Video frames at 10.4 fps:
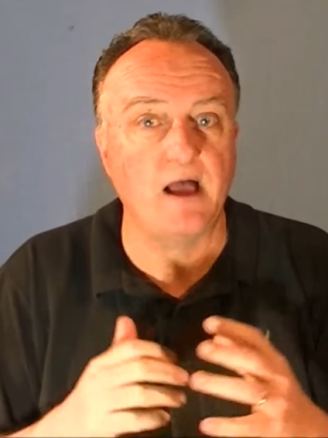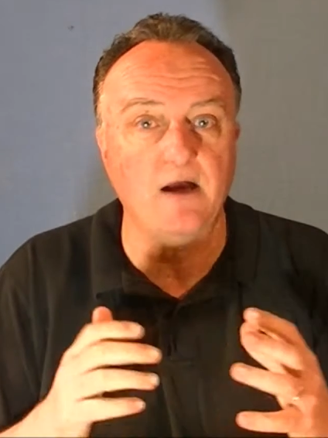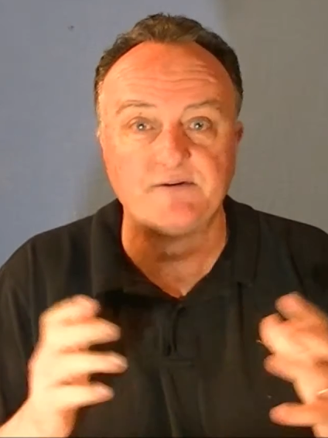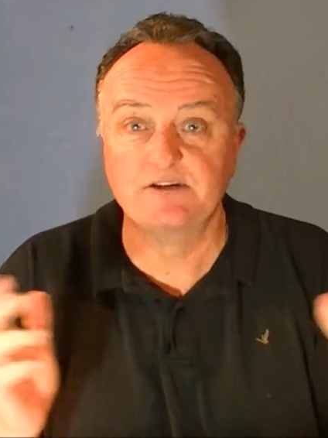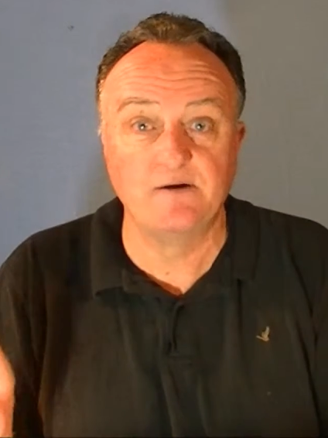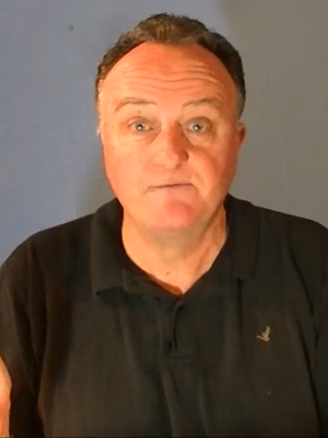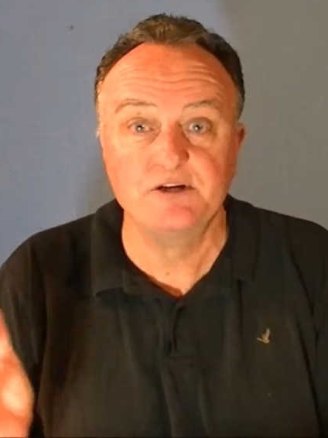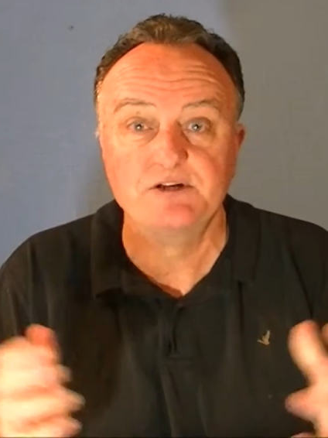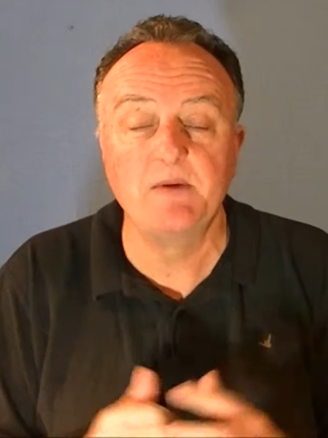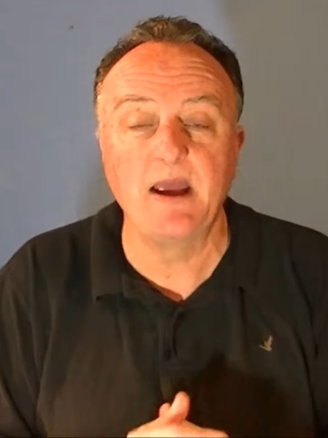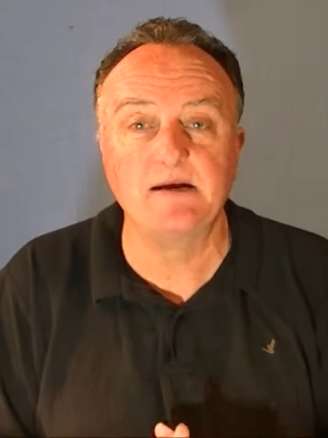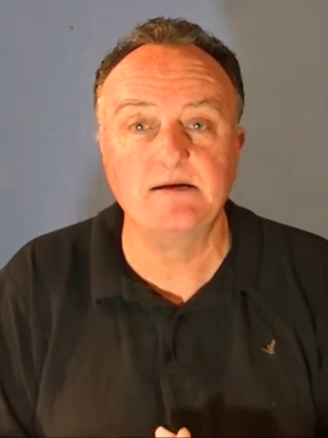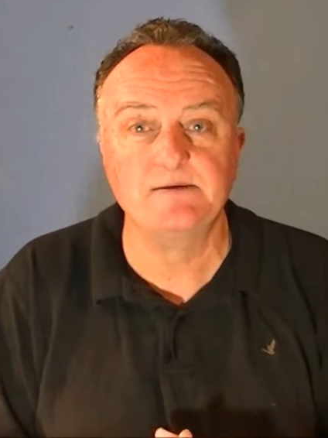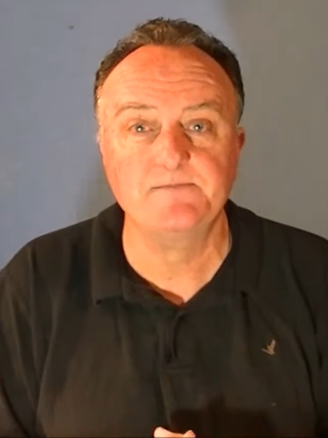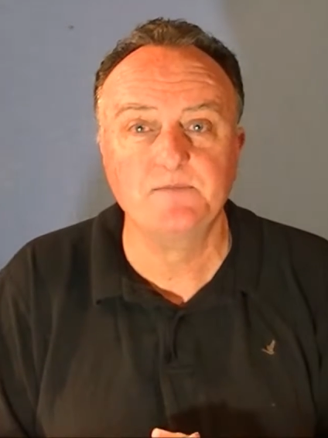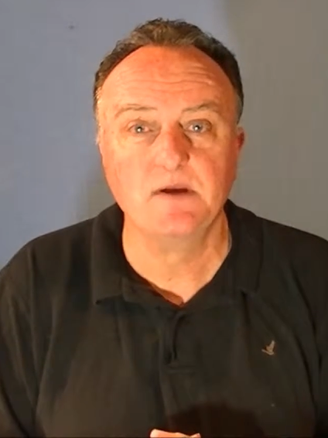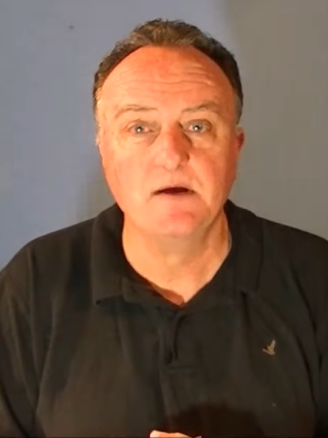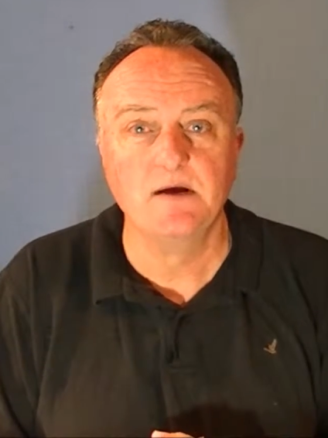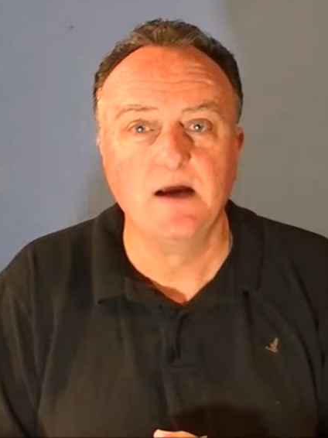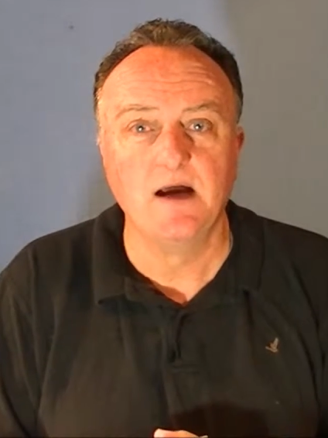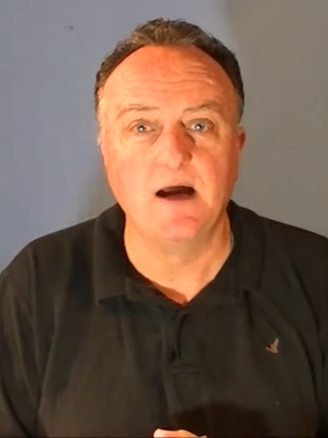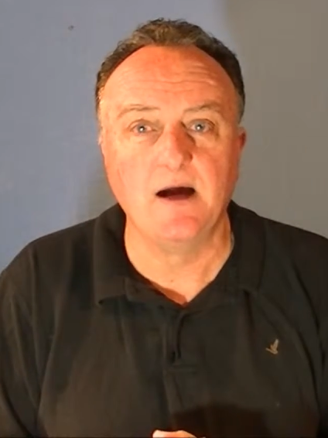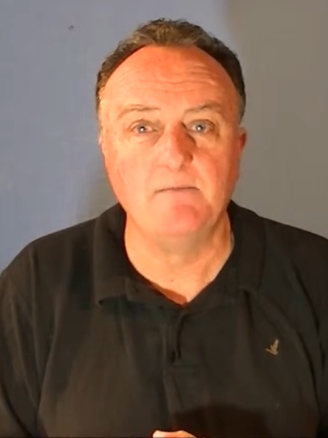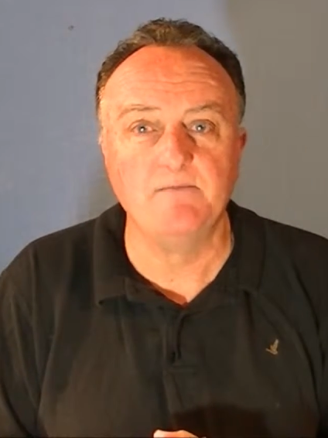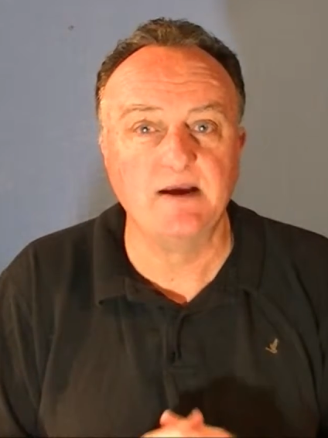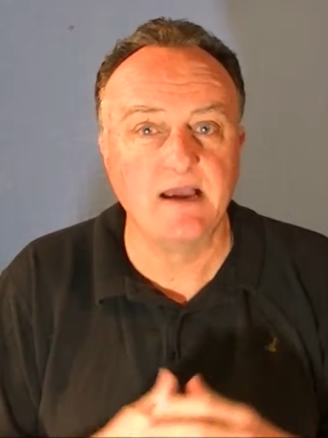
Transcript: self-respect, that